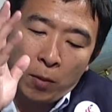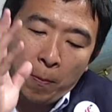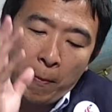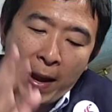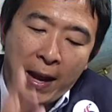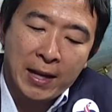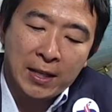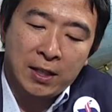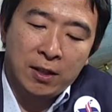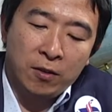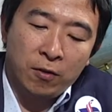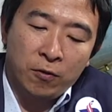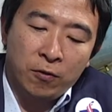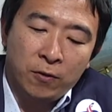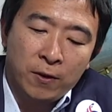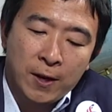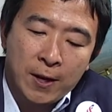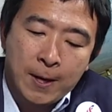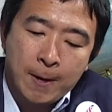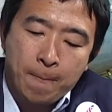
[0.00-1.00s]
massive
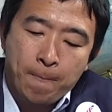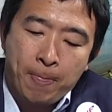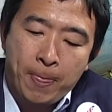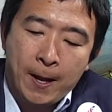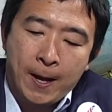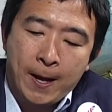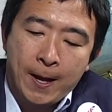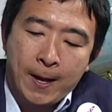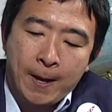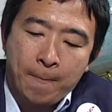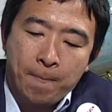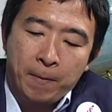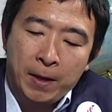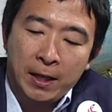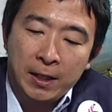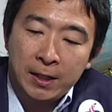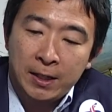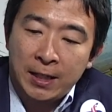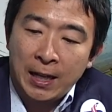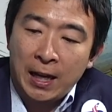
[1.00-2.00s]
um,
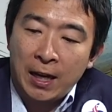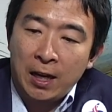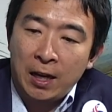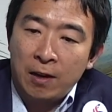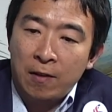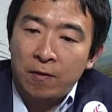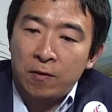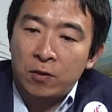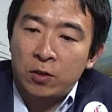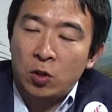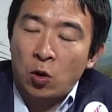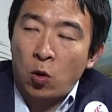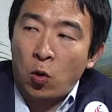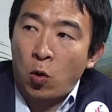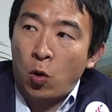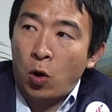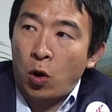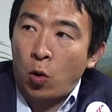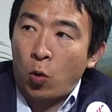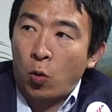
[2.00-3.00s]
incentives
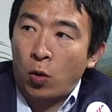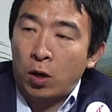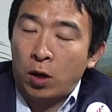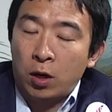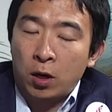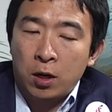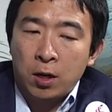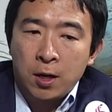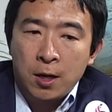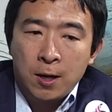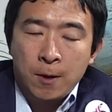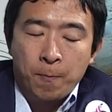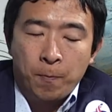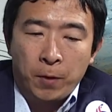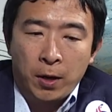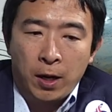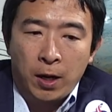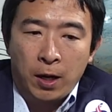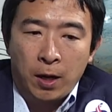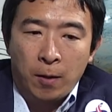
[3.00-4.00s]
or, or
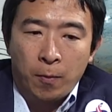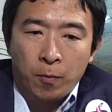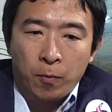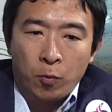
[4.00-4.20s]
Um,